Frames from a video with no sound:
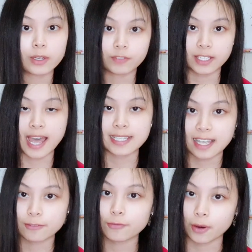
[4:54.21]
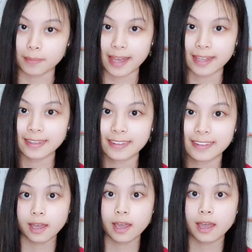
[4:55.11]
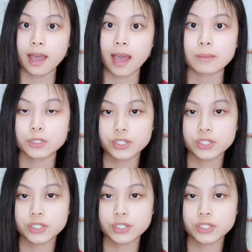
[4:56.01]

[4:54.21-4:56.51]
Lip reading: with the exam format. I'm